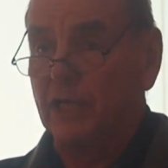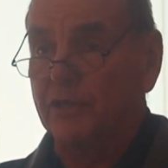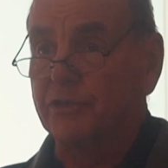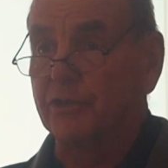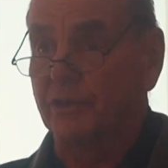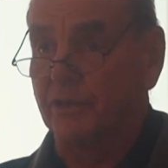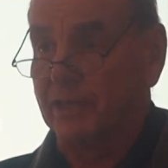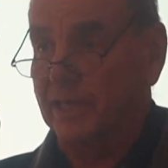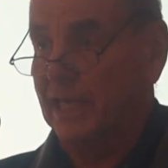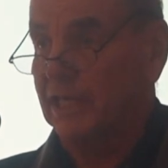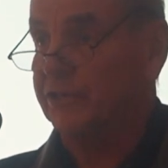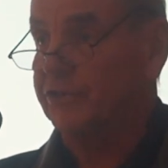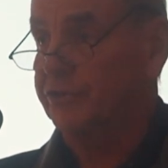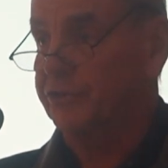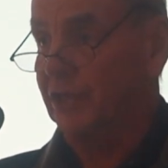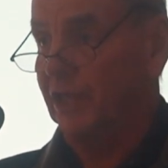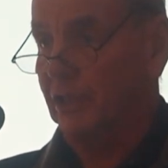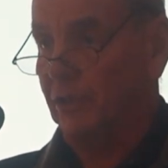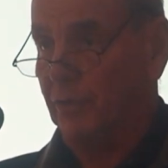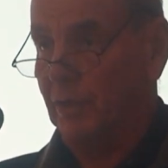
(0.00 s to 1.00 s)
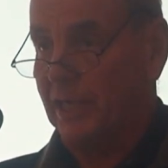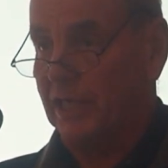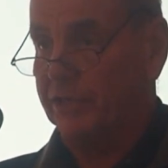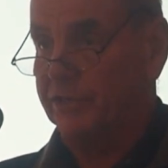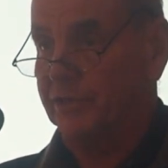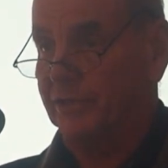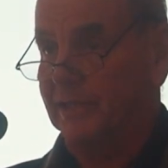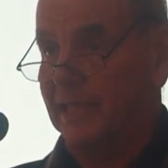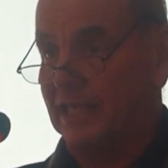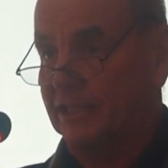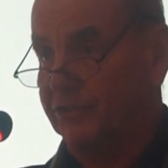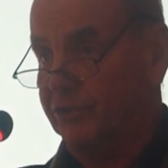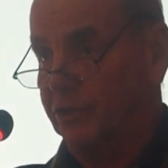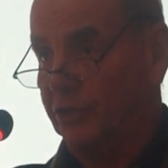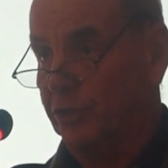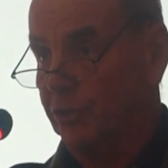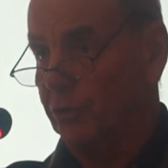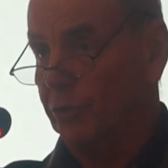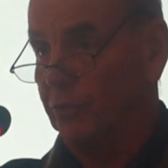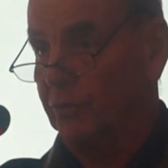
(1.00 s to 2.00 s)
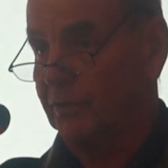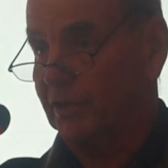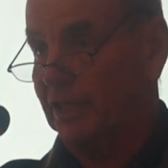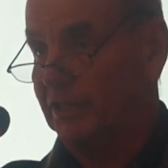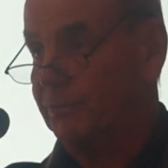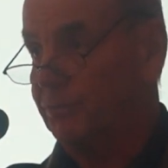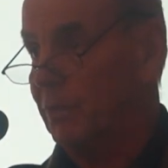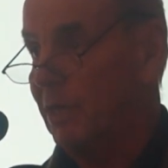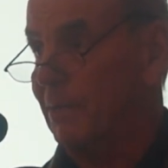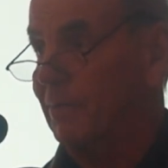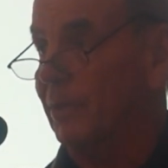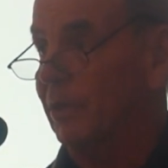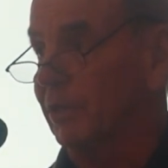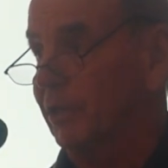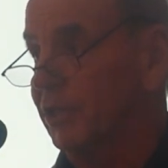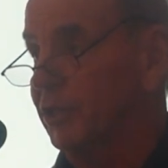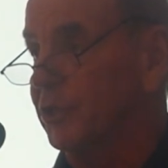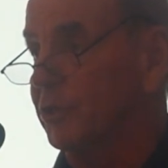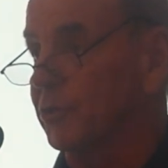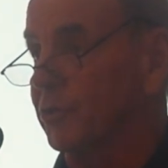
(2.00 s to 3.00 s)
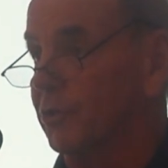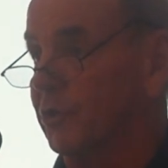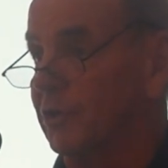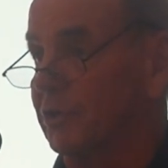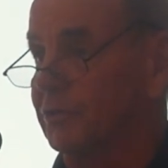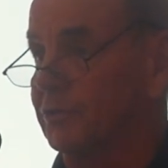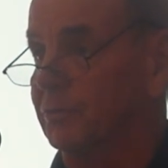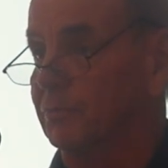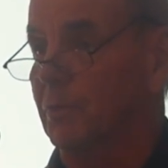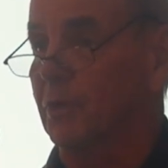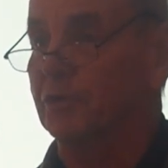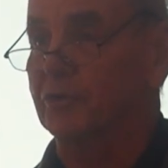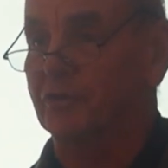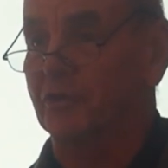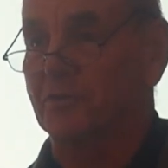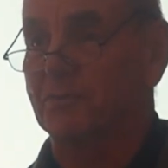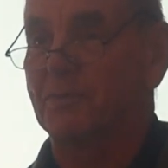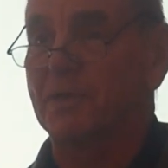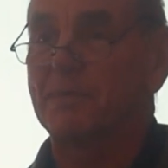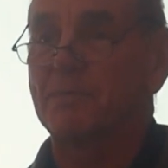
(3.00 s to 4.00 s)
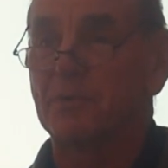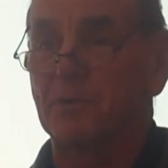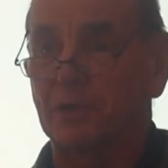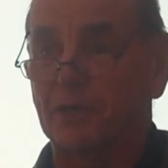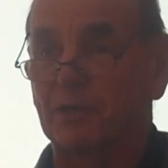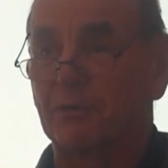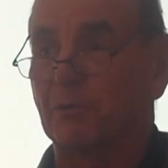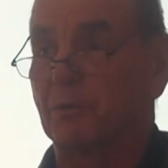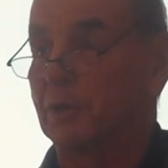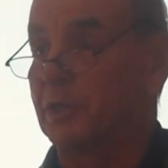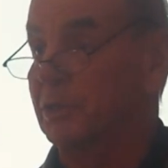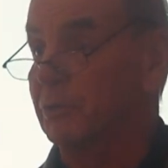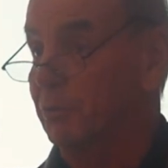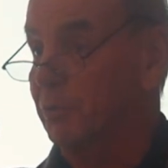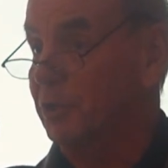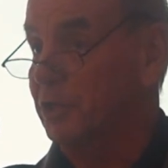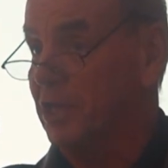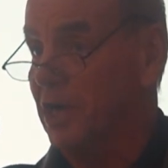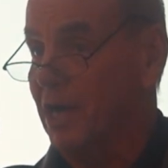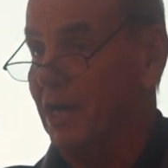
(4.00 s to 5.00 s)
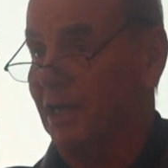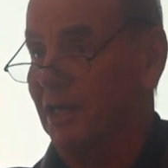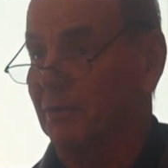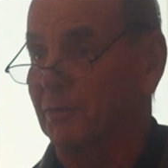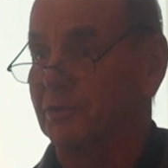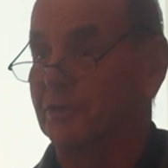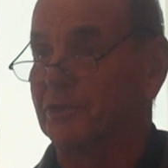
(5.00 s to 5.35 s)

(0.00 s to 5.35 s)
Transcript: to the next generation. That's you. That's primarily you, because most of the people here were young,